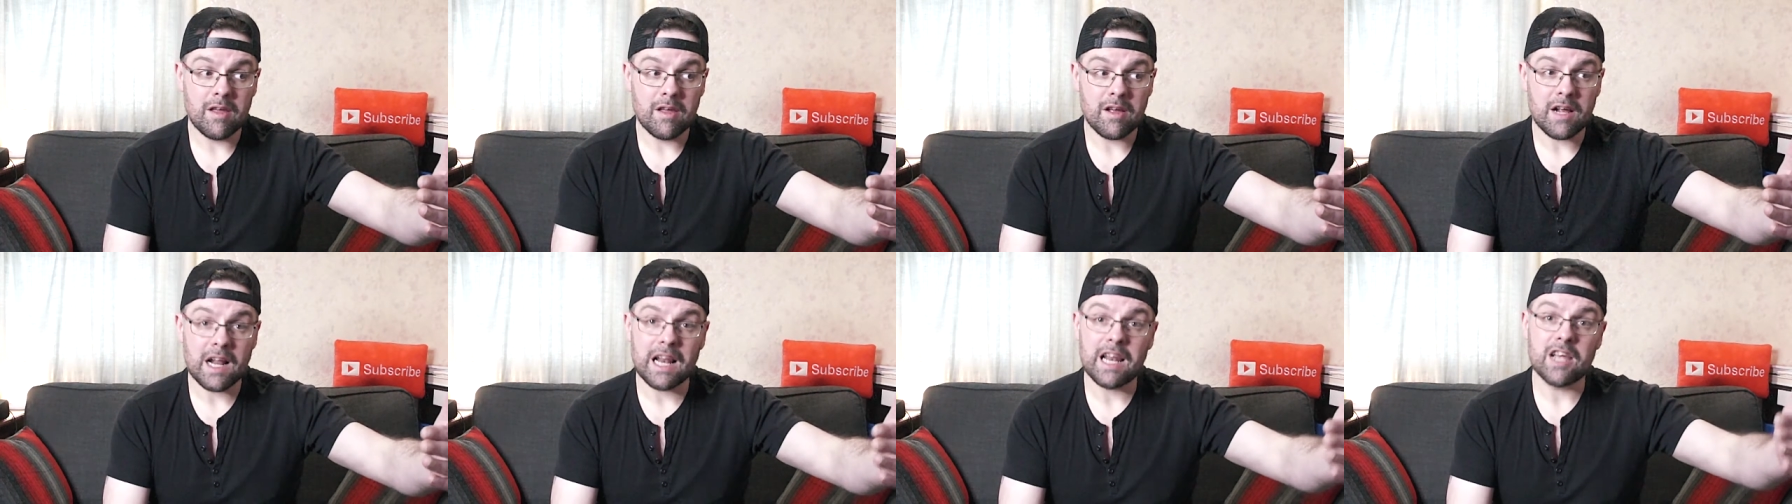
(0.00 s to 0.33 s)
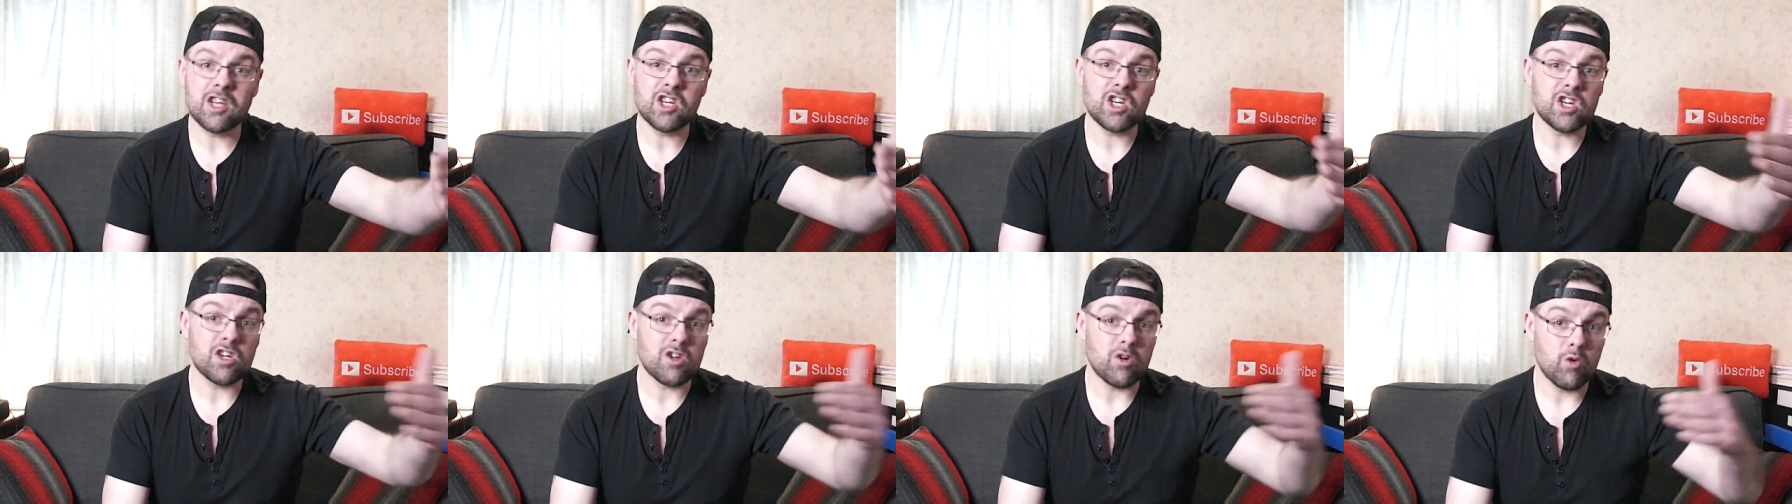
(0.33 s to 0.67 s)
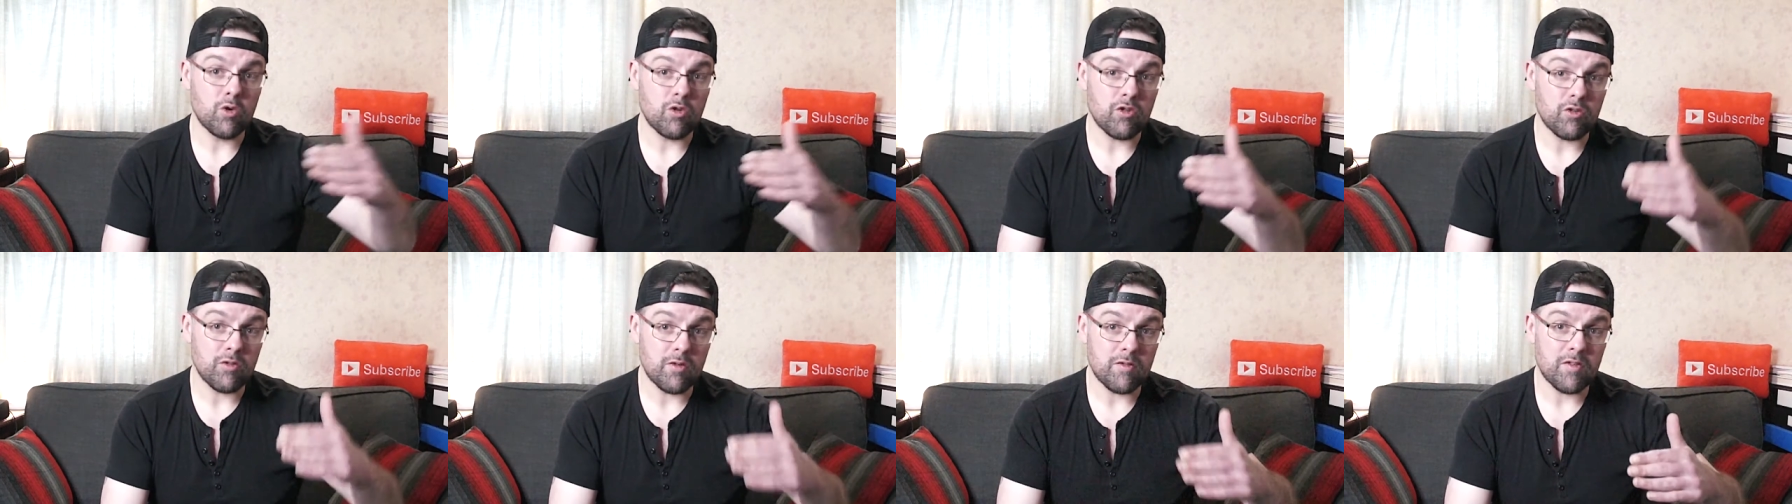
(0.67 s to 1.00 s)
collision
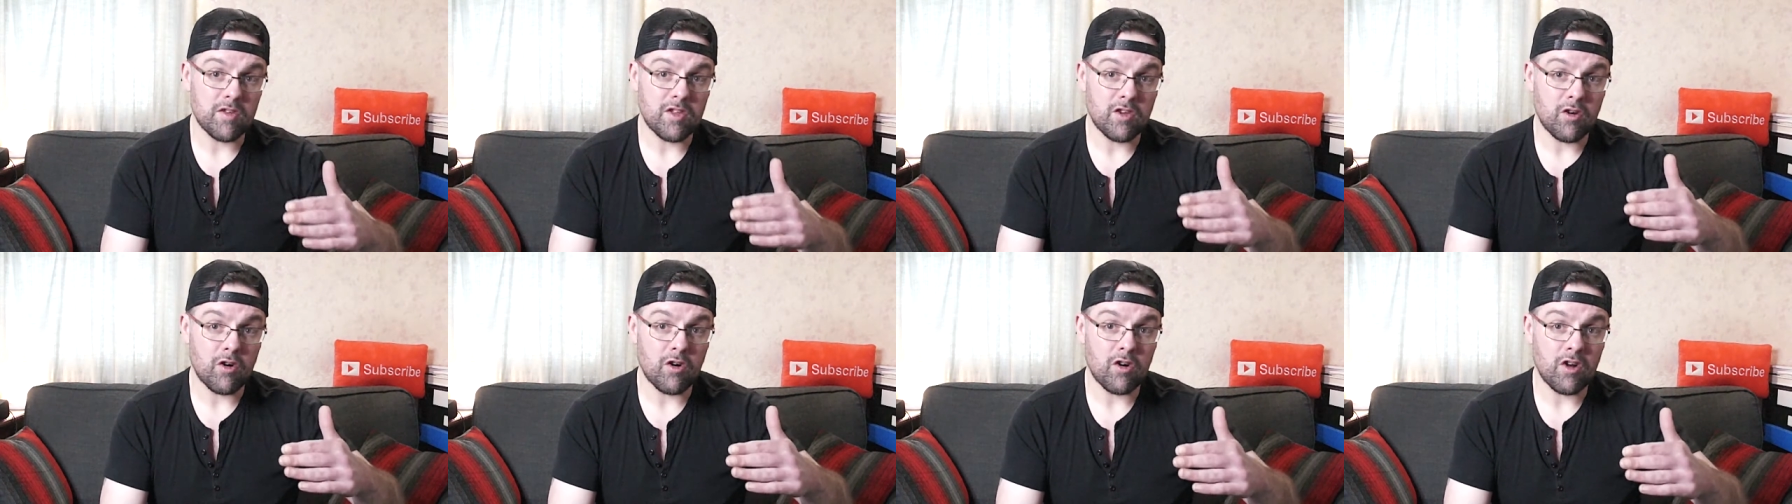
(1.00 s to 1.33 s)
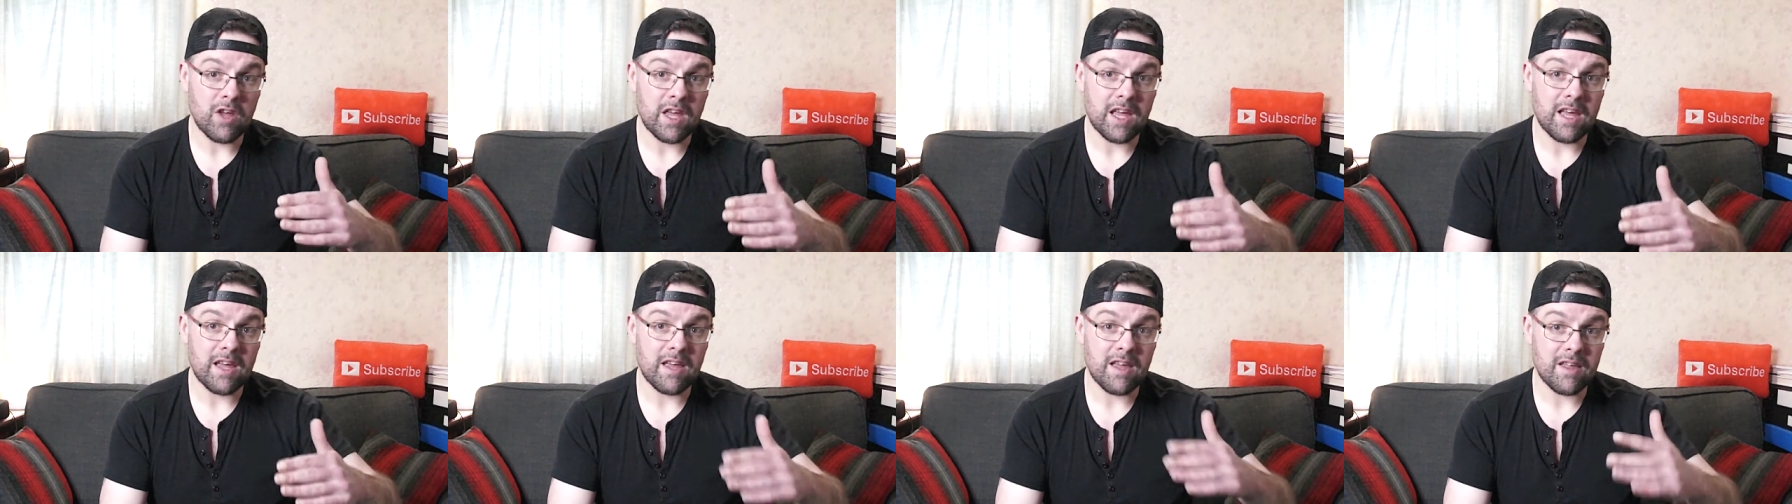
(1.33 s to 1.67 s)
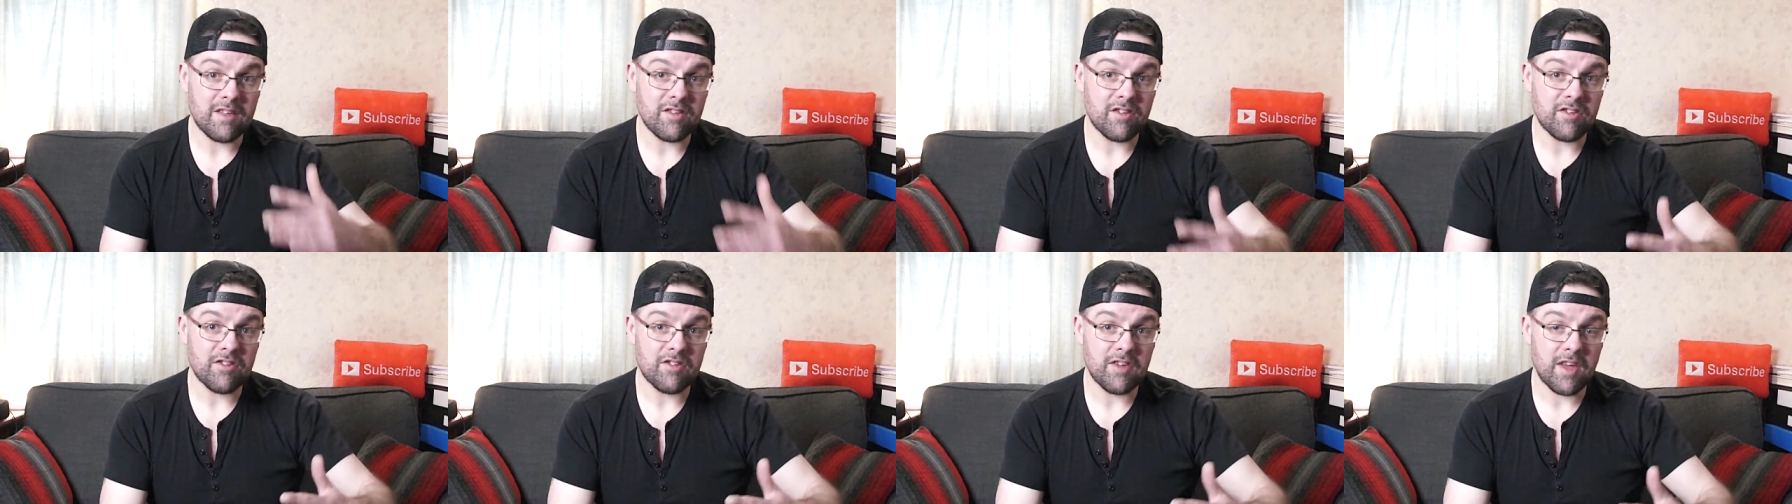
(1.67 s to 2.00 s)
course with Eternia
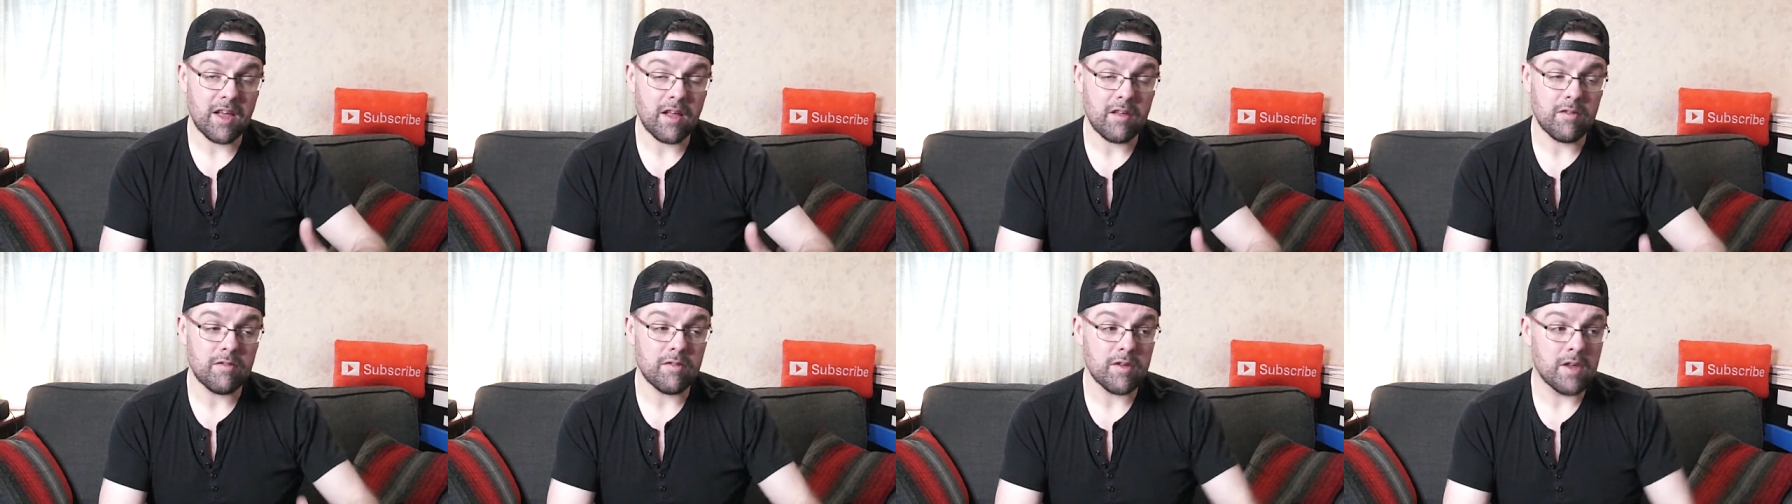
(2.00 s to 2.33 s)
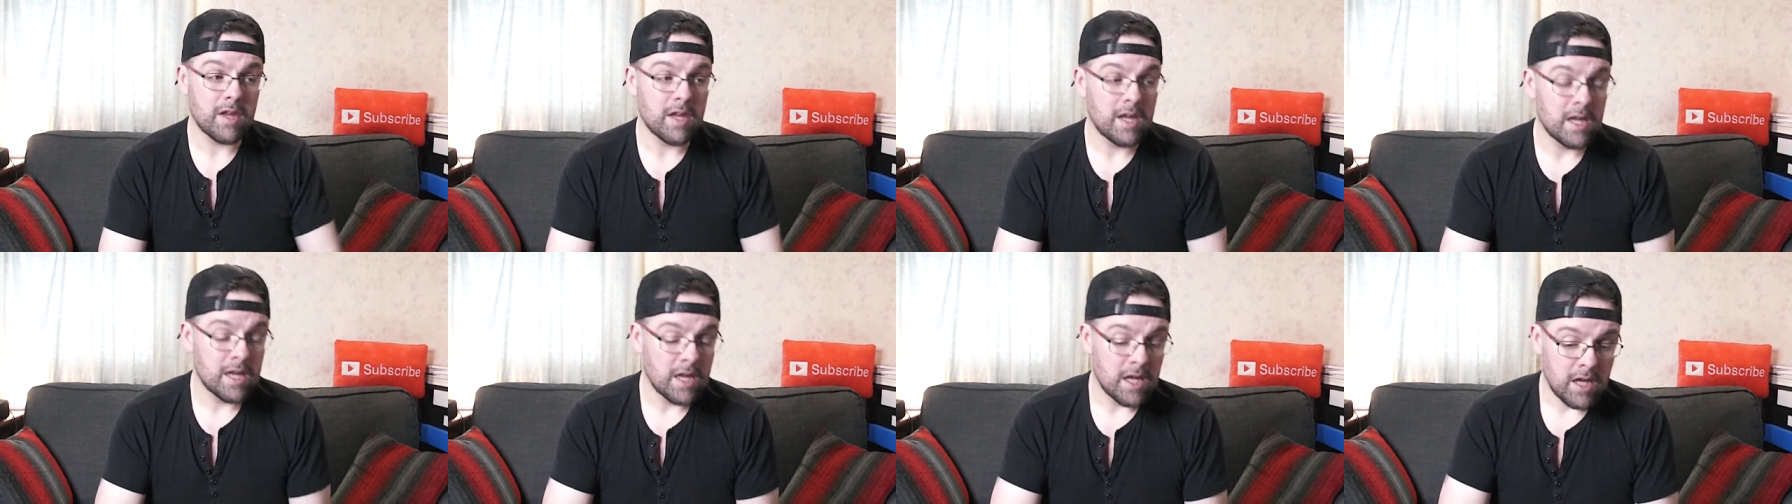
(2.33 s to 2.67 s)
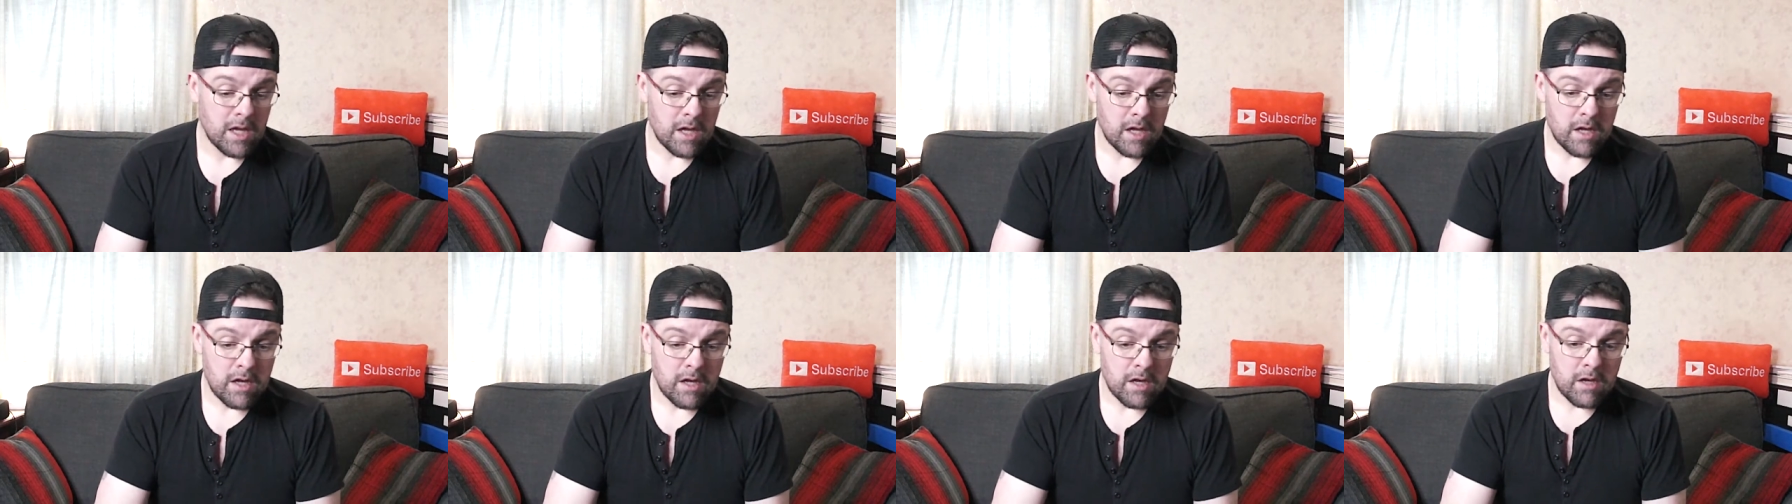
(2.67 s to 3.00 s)

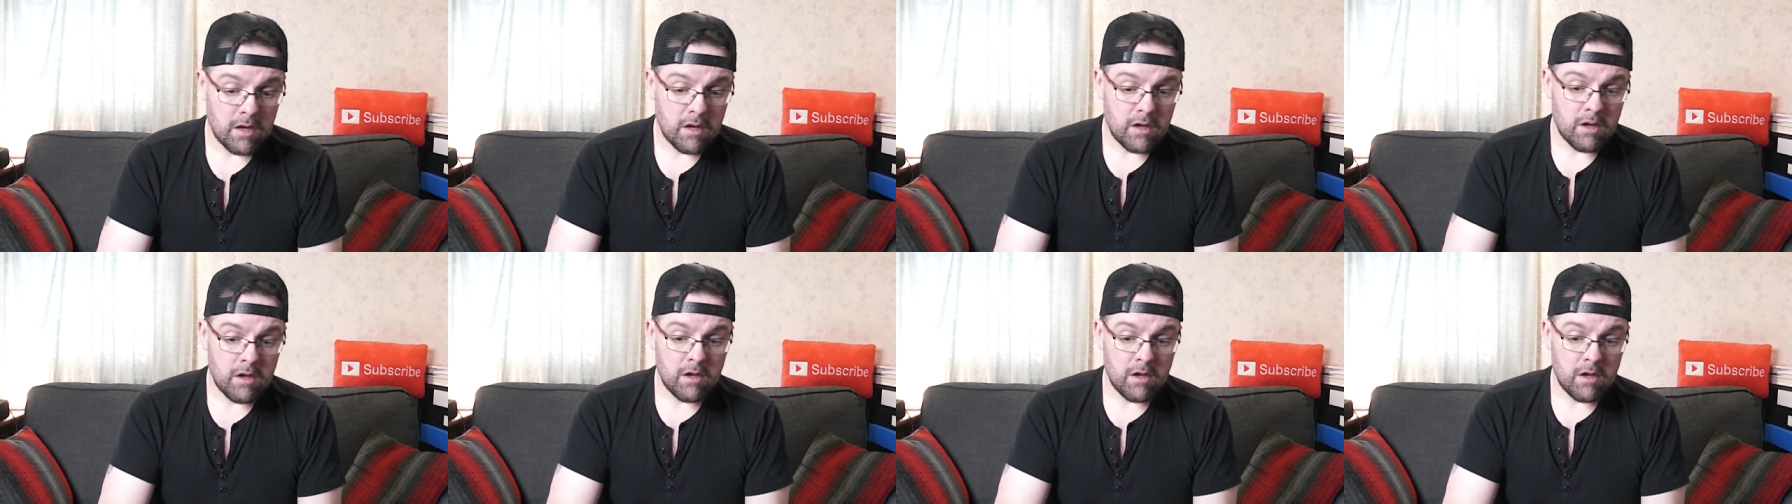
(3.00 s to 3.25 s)
itself.